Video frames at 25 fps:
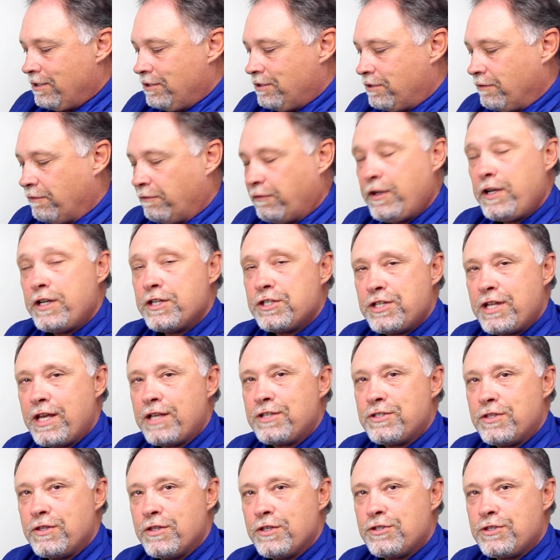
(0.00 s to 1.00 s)
To finish
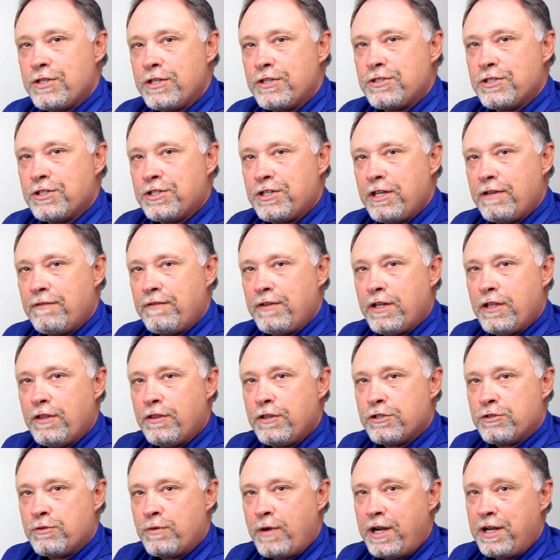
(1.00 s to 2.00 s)
testing the sensitivity of
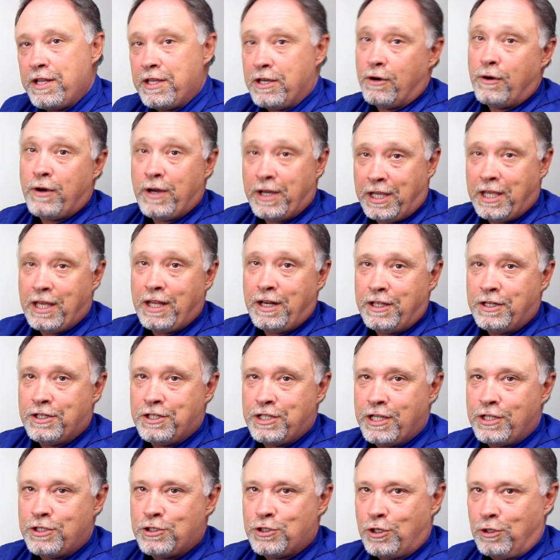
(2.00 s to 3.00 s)
this radio, again in
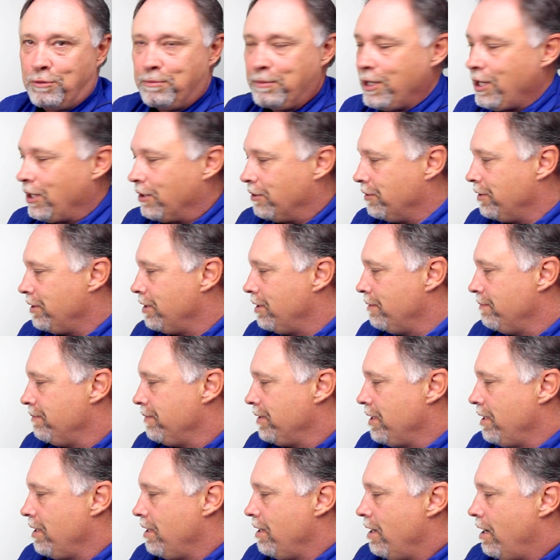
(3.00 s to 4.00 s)
digital mode,
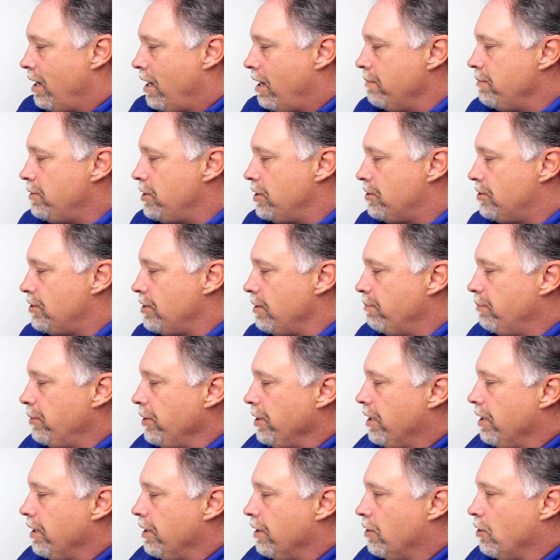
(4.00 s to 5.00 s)
I'm just
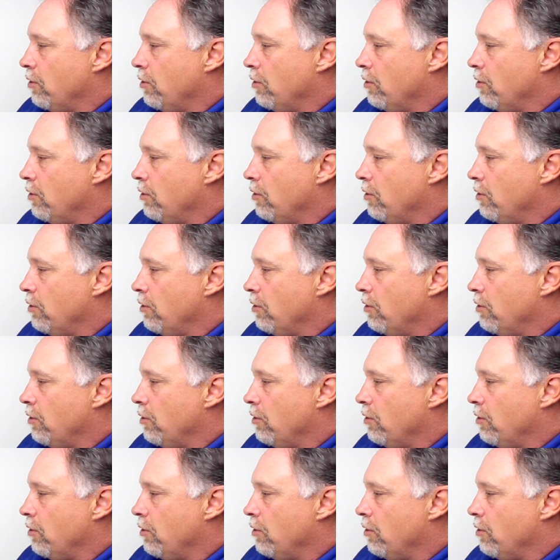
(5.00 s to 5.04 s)
simply going to